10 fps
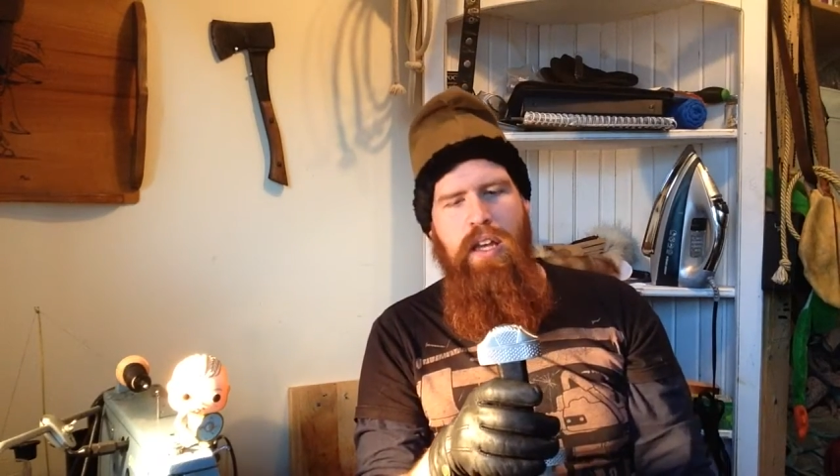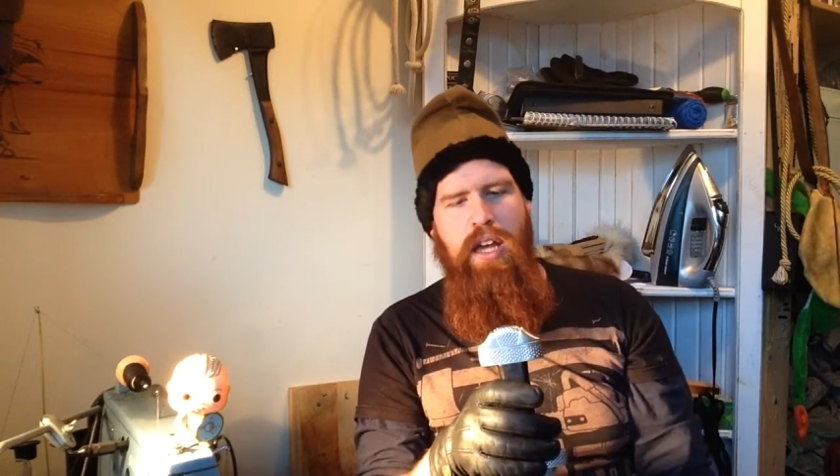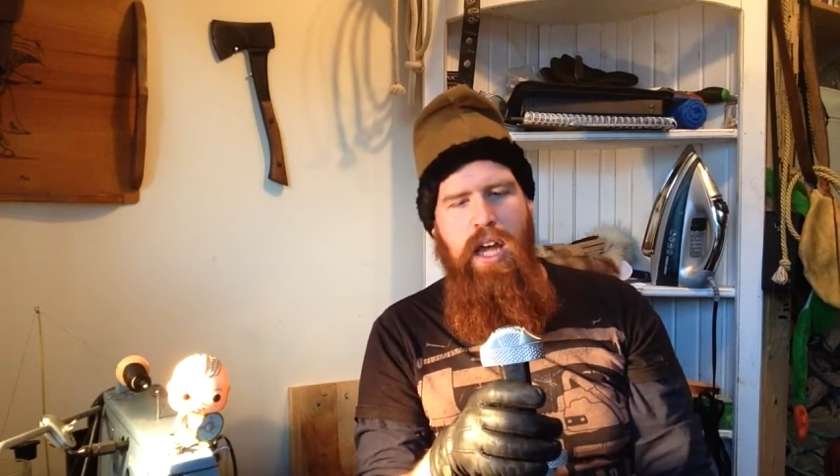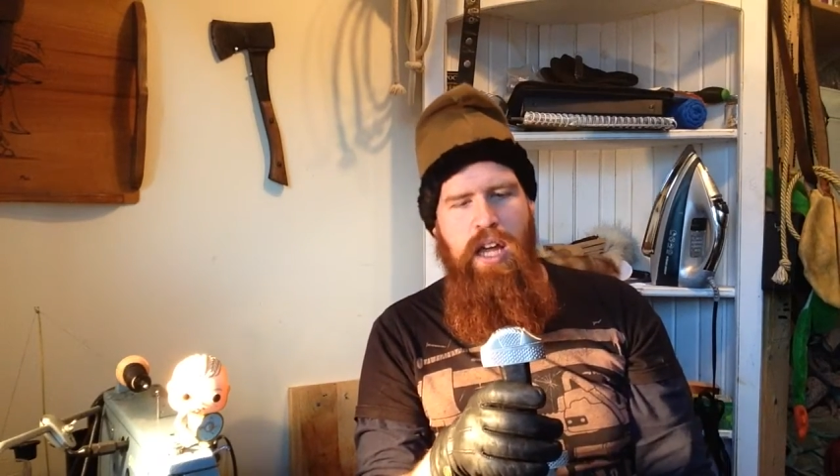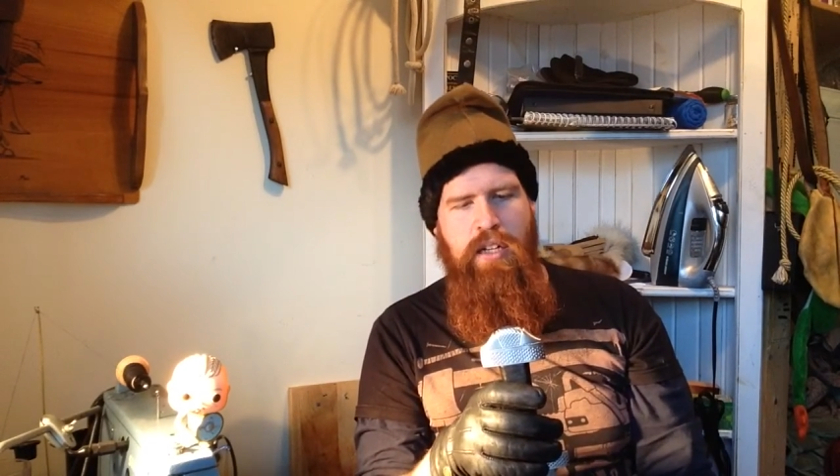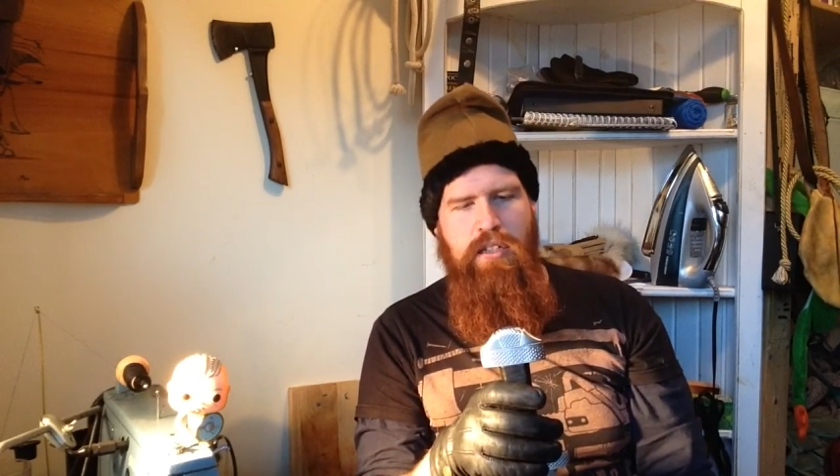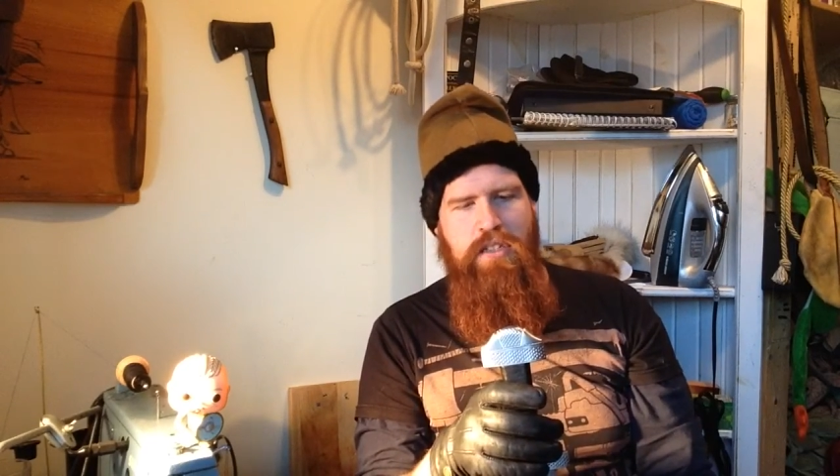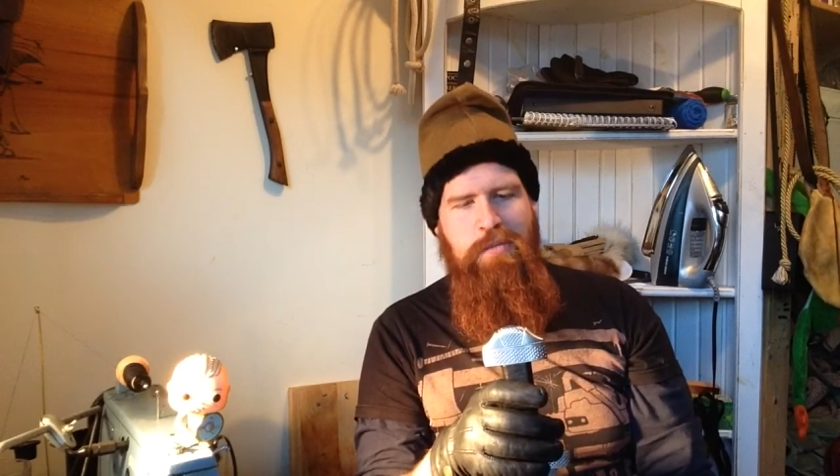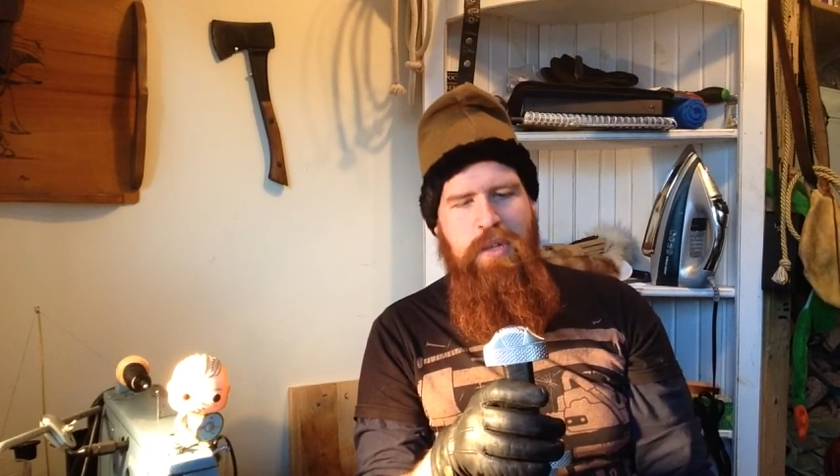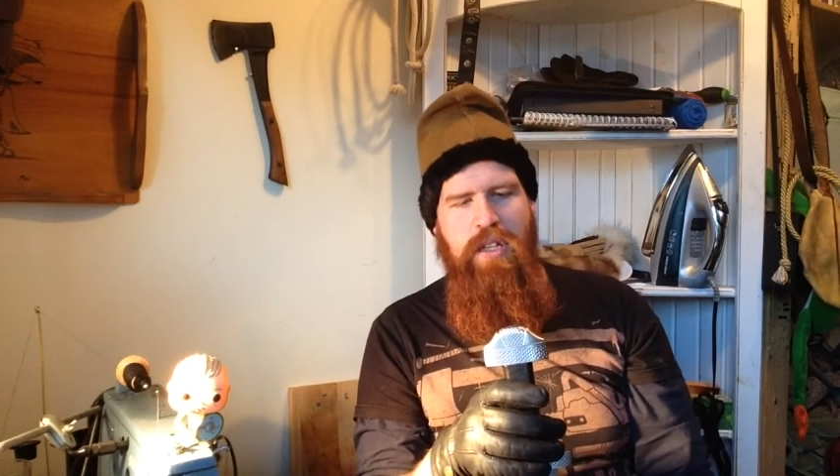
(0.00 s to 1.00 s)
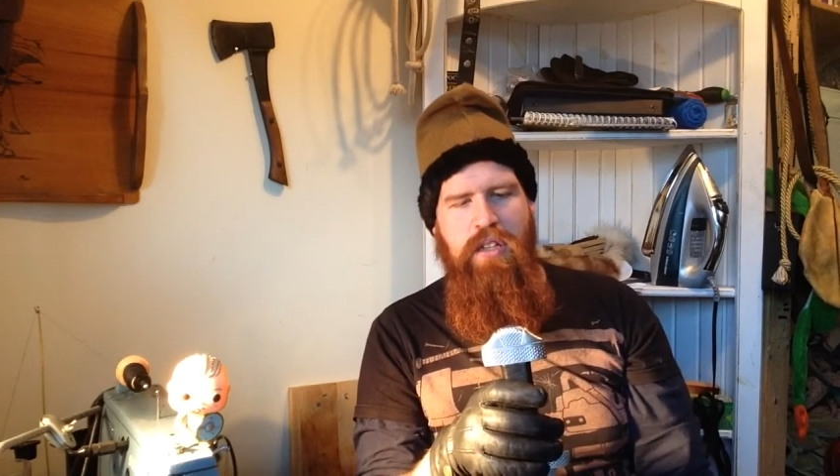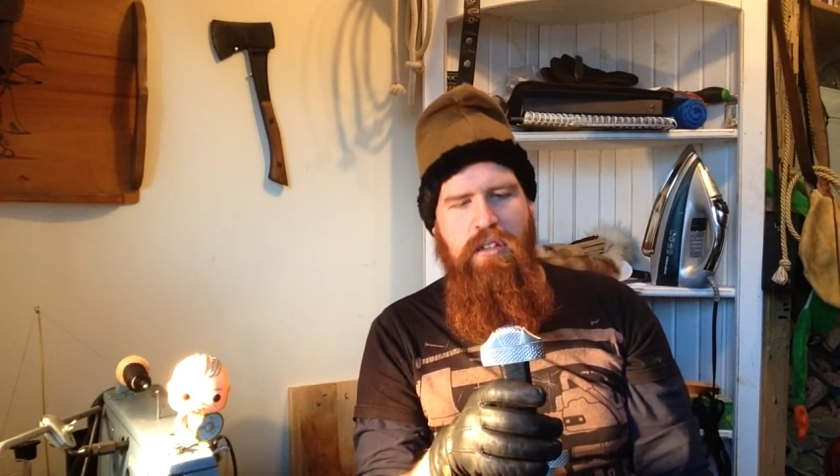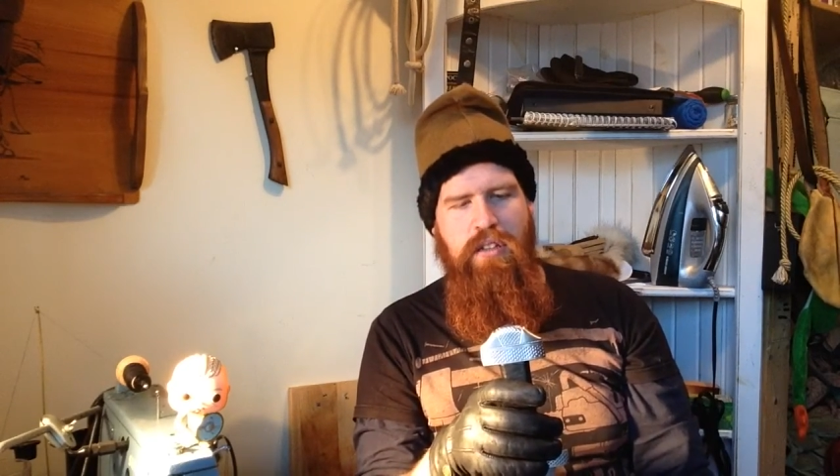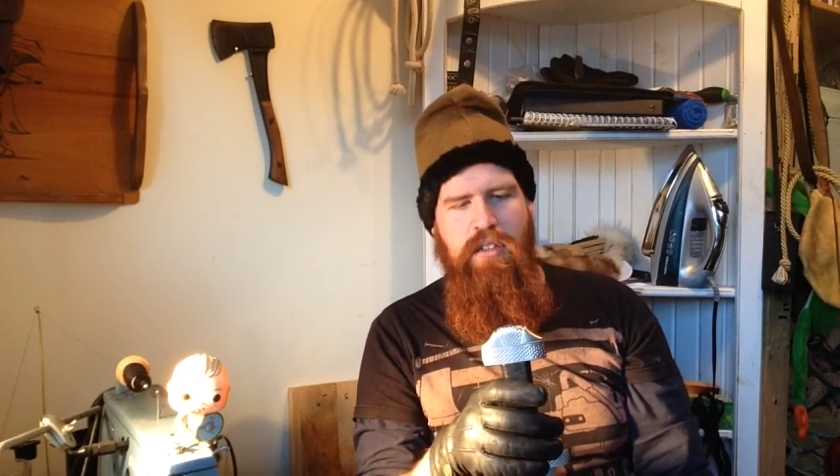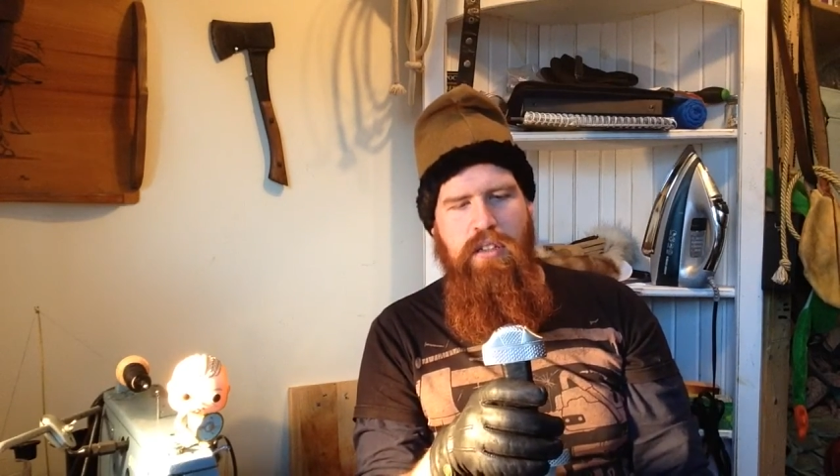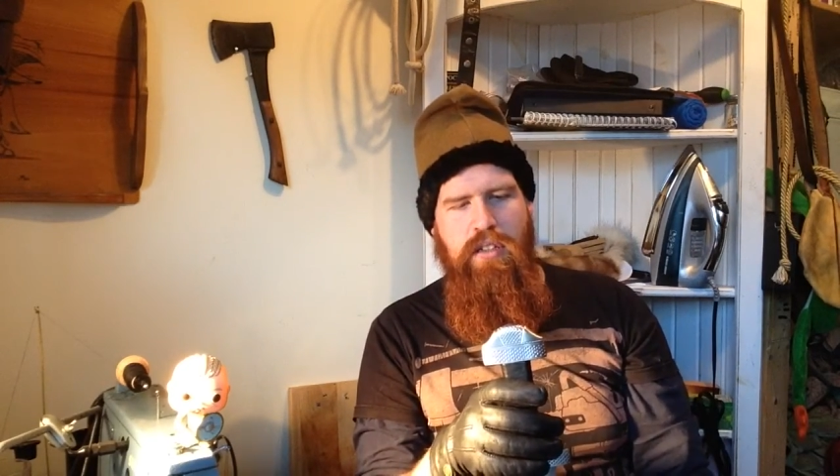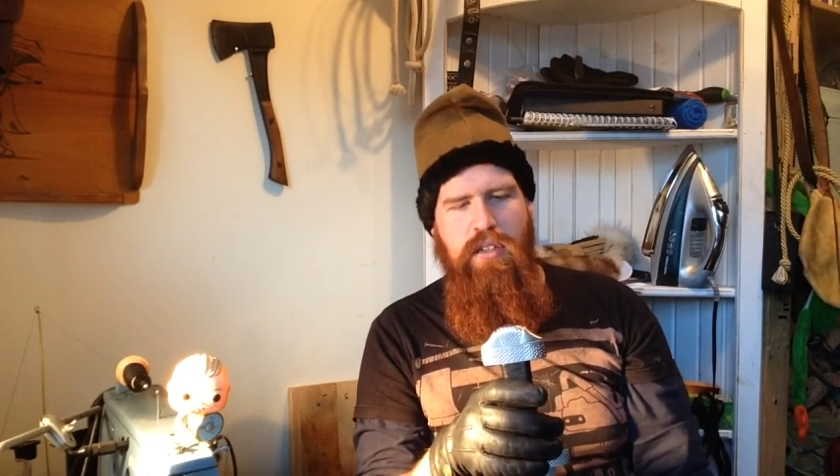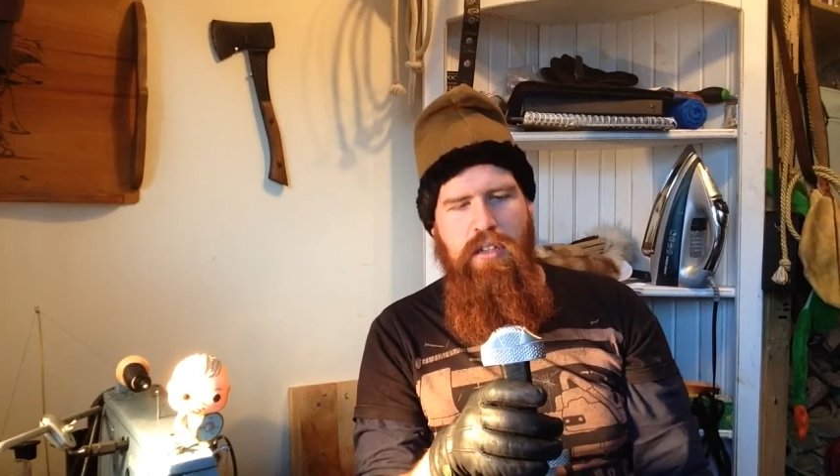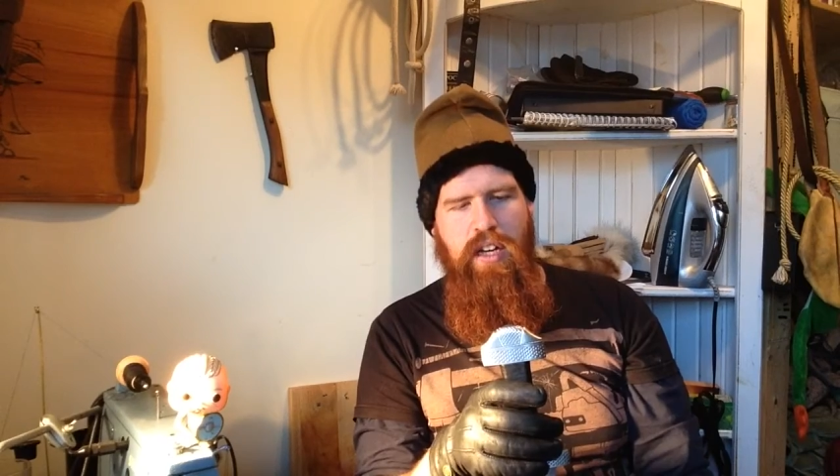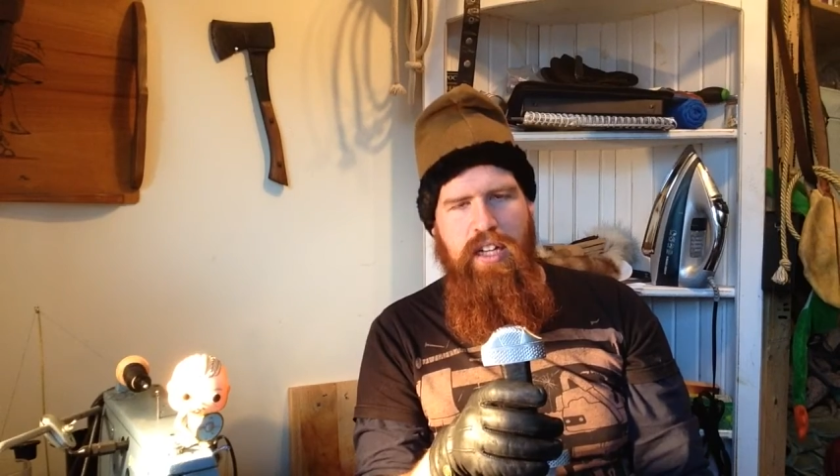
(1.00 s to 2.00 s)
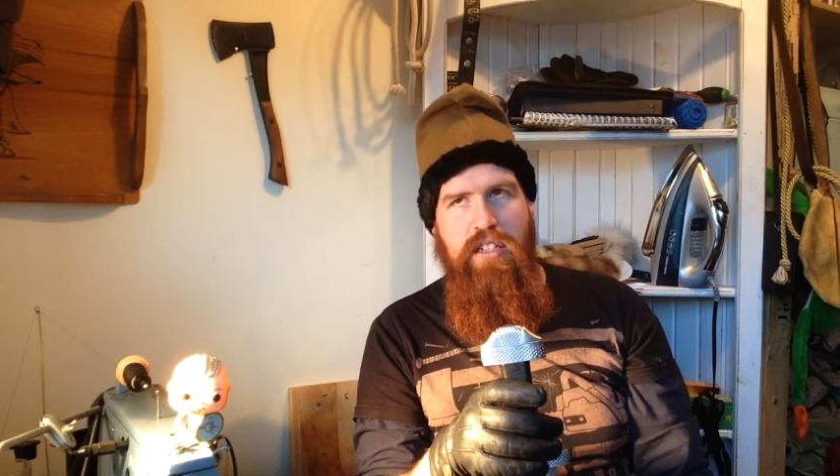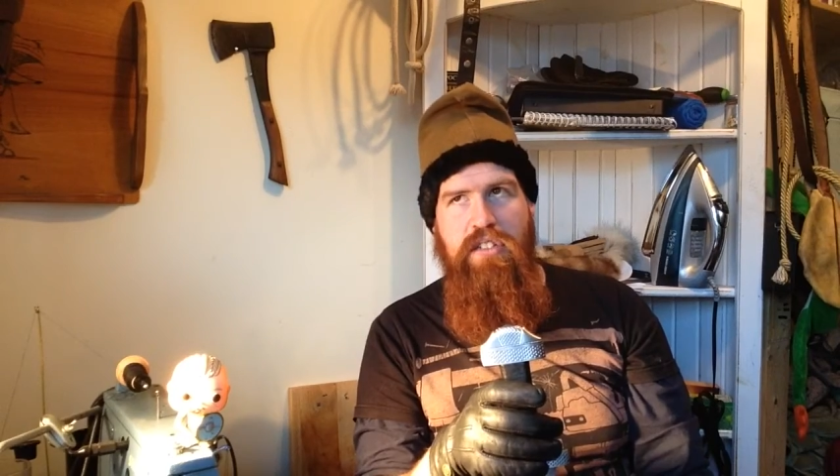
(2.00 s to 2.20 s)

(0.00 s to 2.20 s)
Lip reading: And to me, I can